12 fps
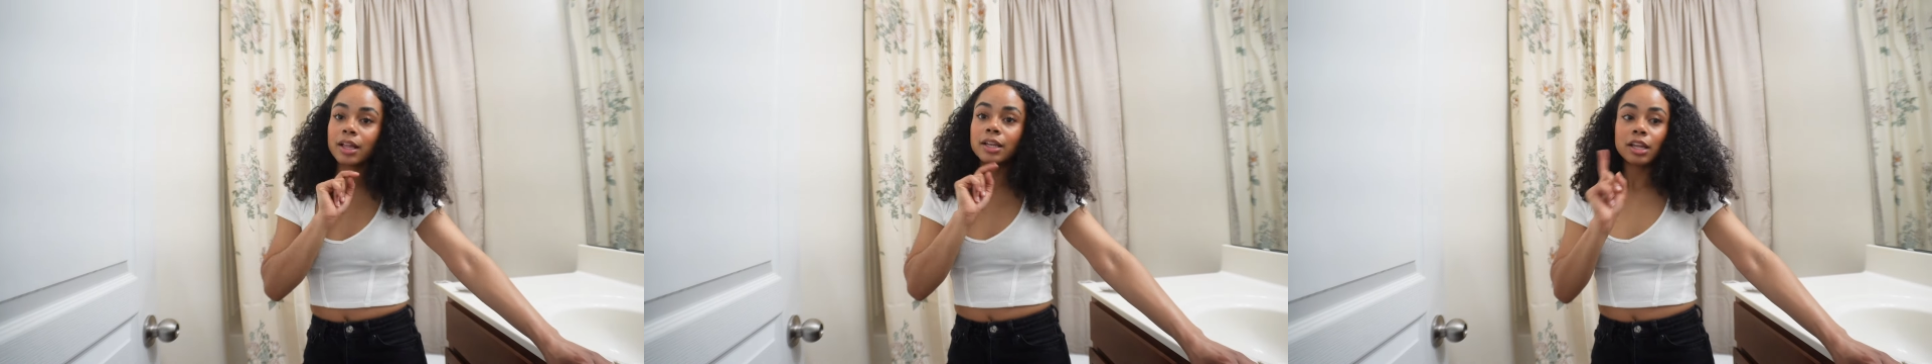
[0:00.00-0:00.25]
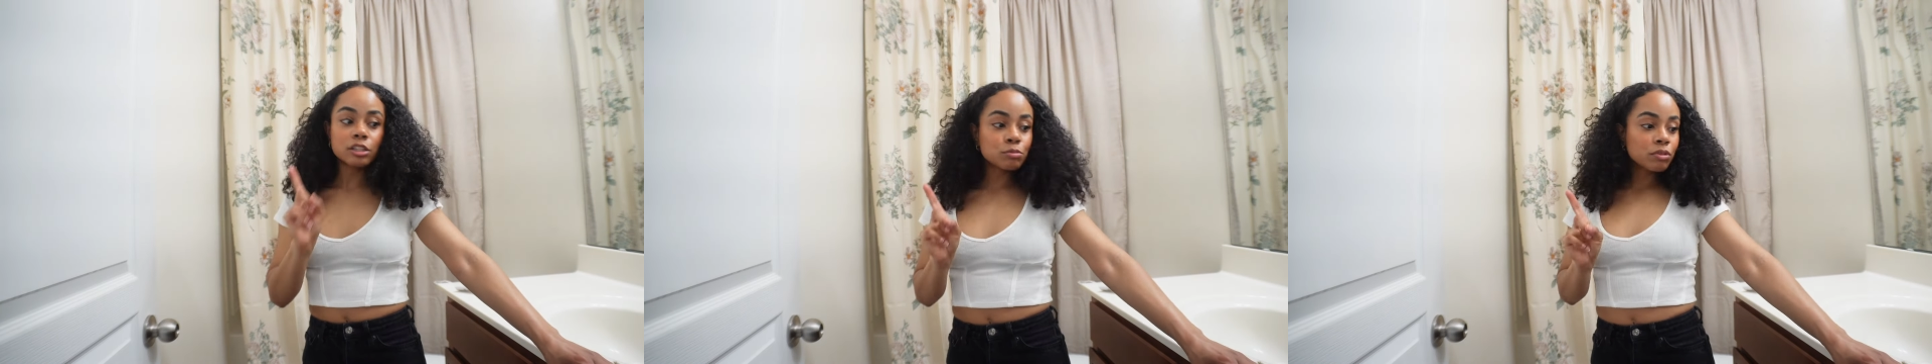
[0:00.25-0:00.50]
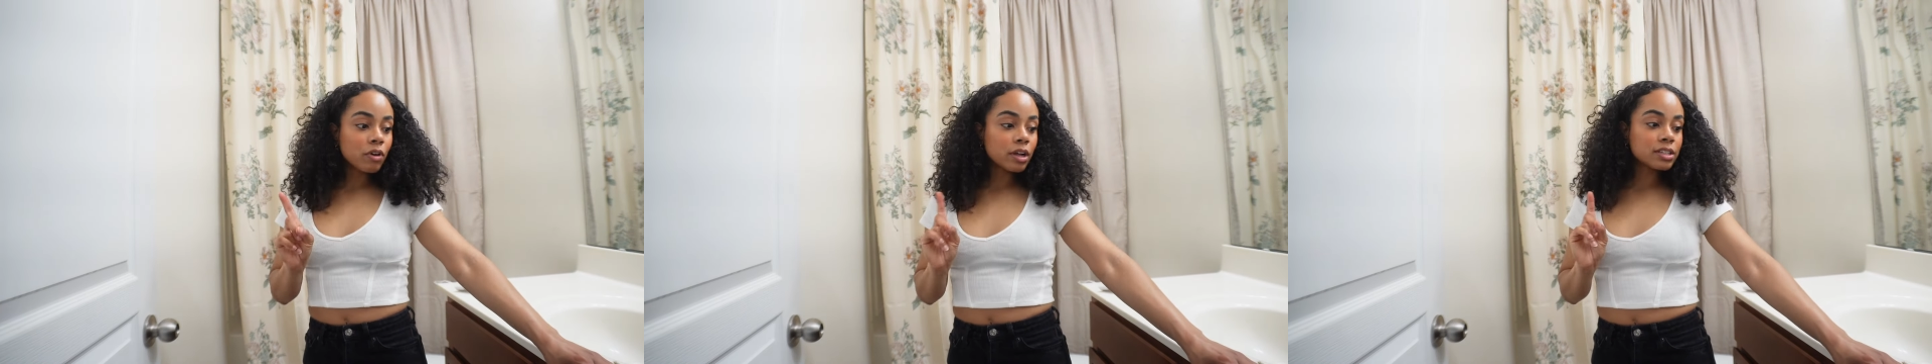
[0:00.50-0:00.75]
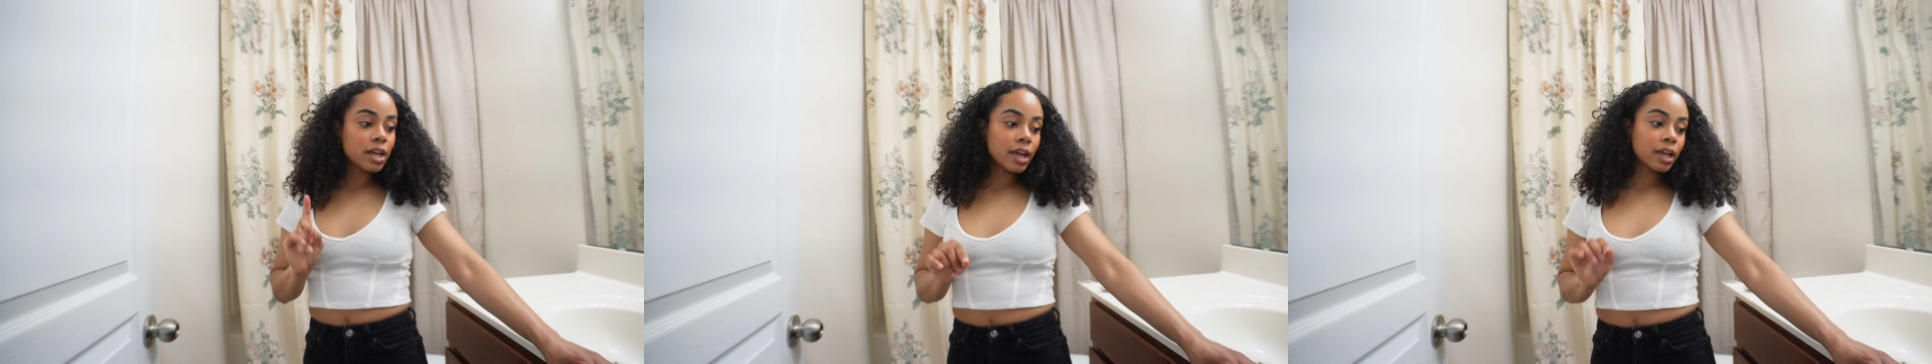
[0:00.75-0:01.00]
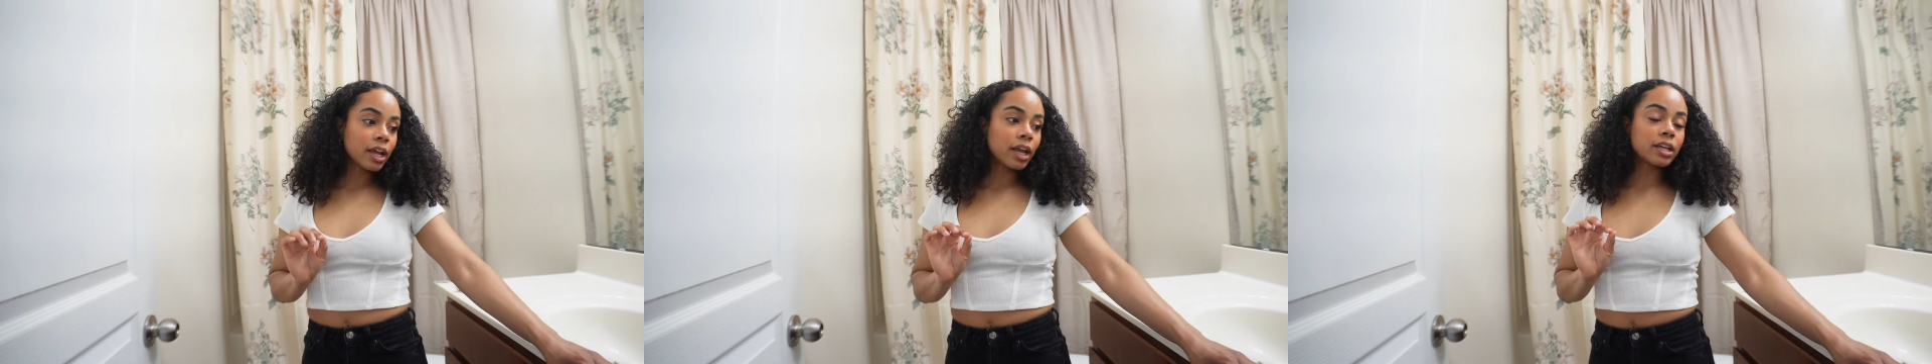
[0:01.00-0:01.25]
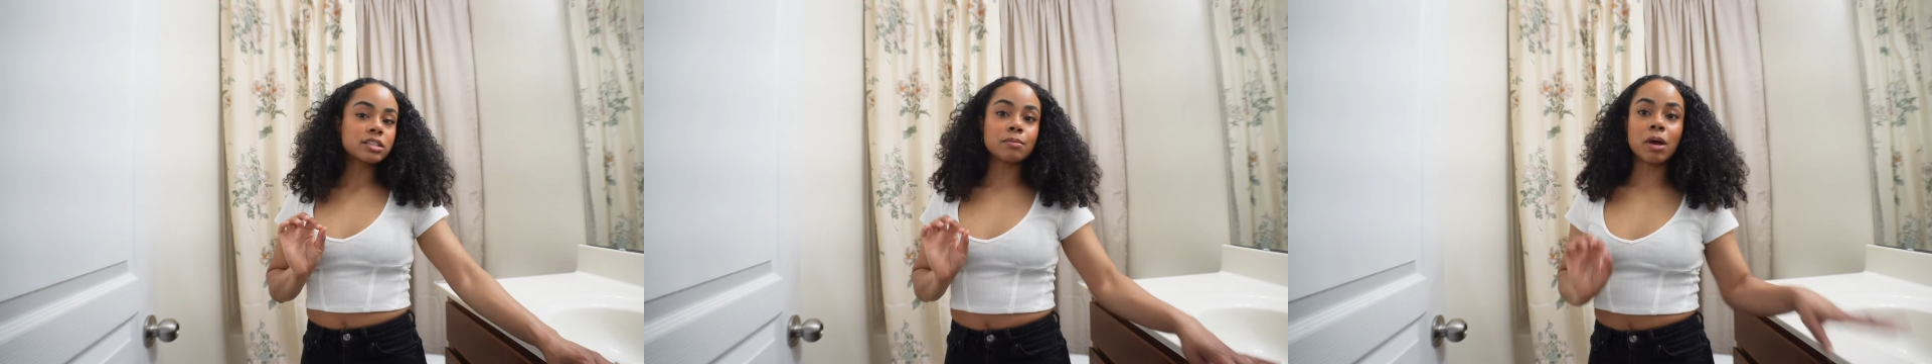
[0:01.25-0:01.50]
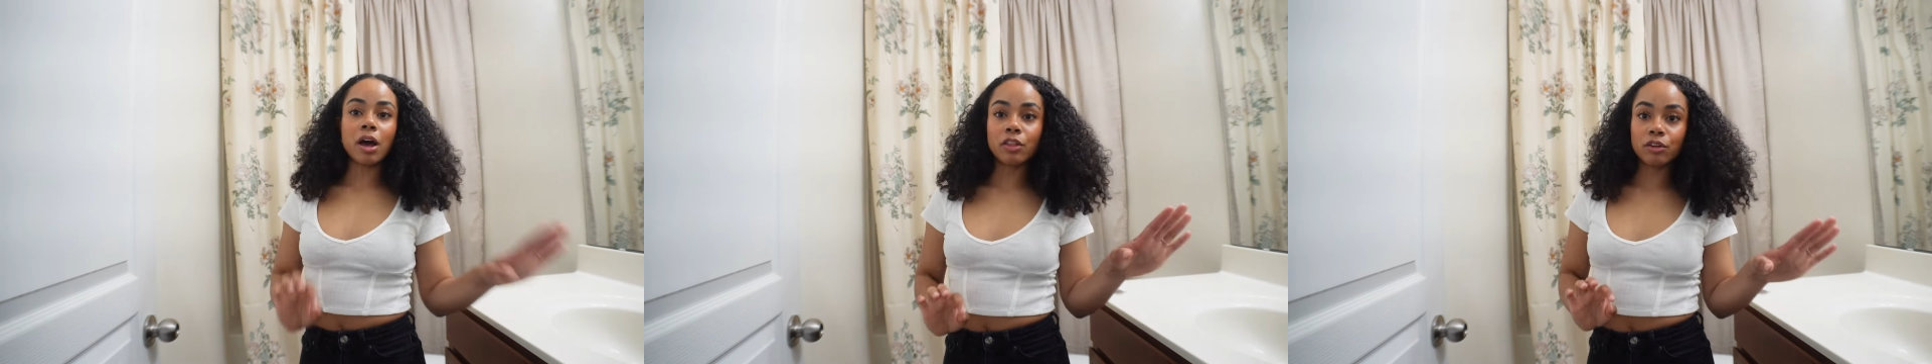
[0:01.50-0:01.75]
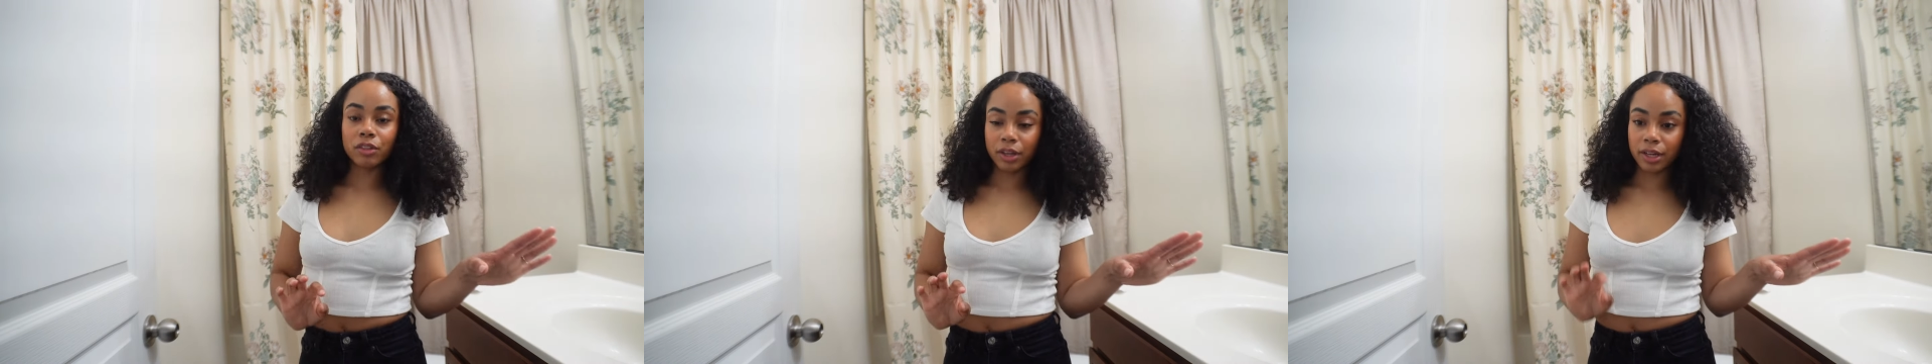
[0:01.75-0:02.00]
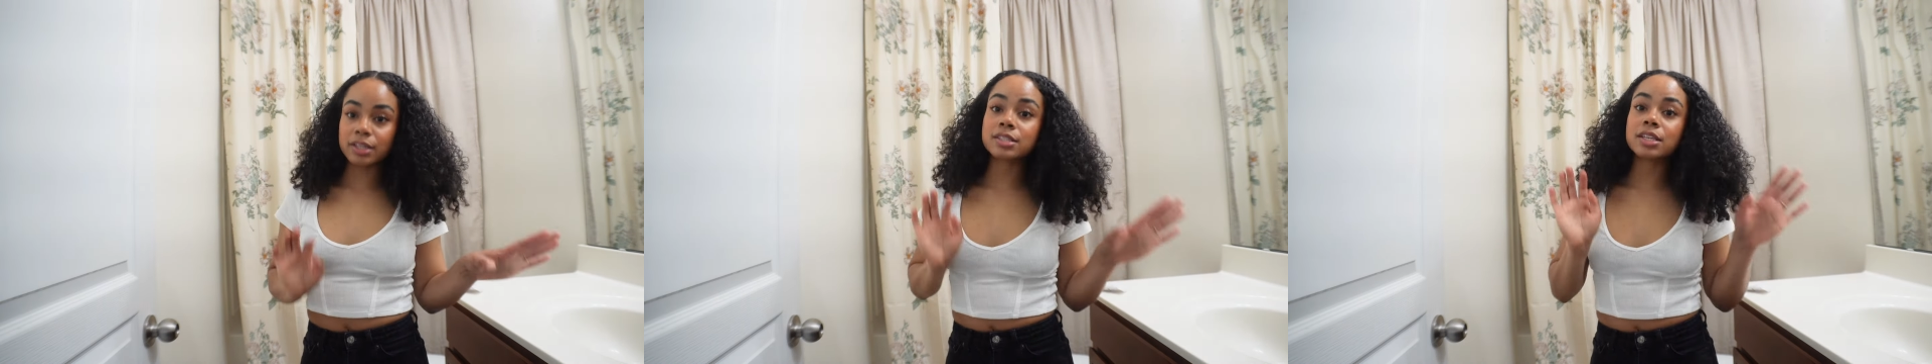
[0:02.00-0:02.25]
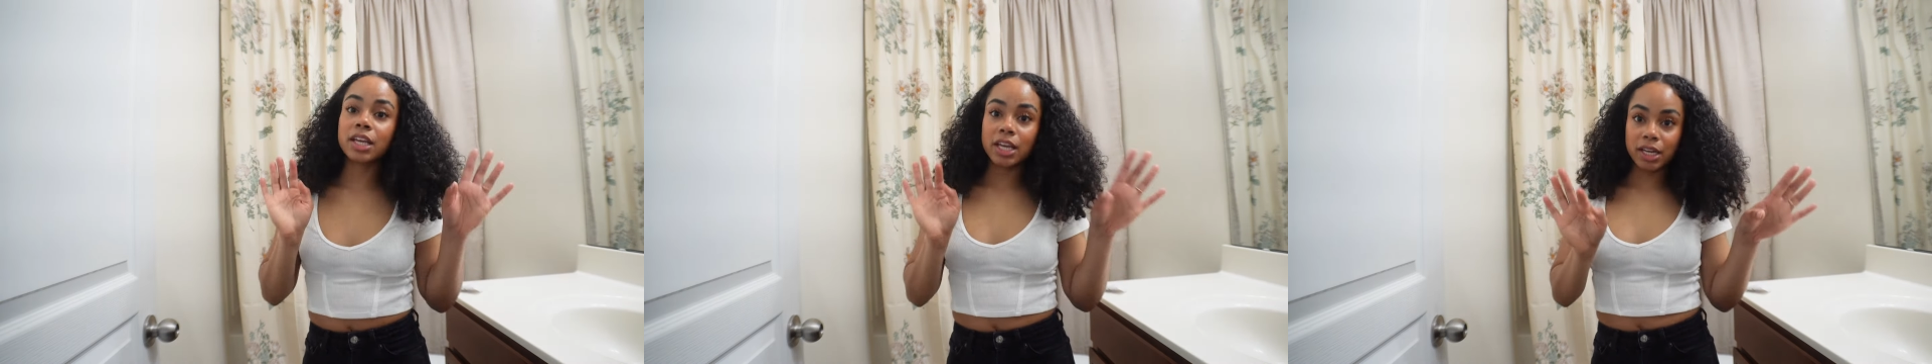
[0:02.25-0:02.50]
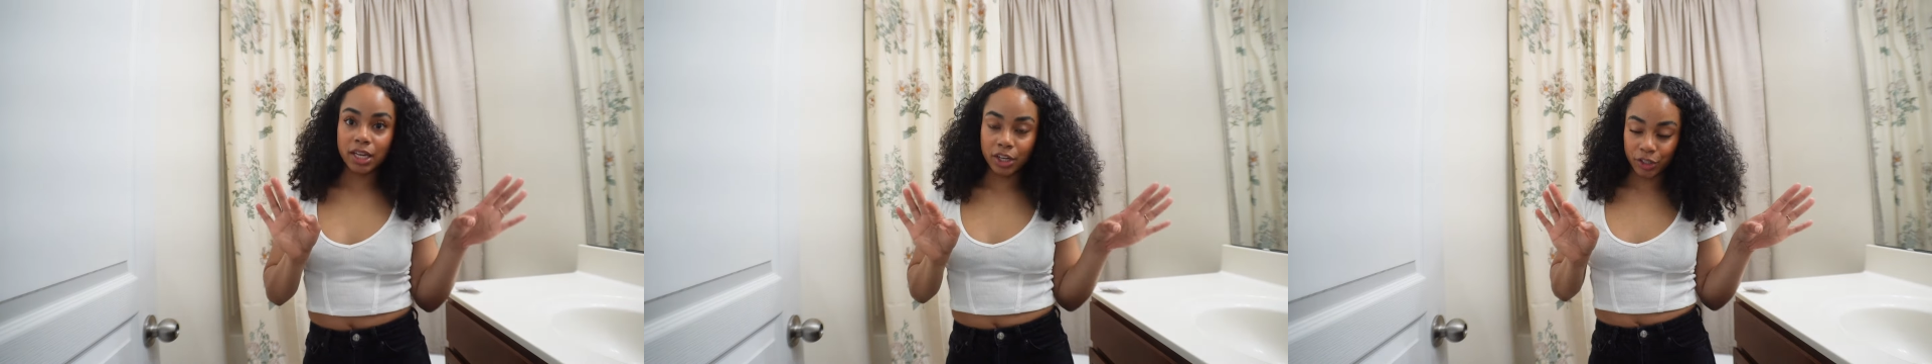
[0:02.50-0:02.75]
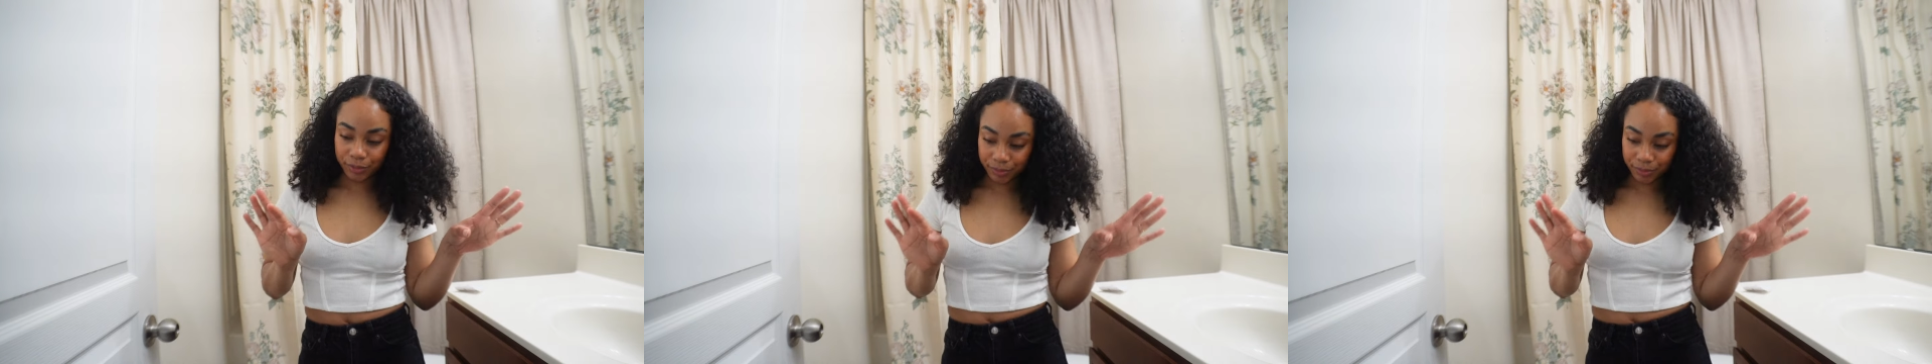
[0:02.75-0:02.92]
Let's move on to hanging some other things in here.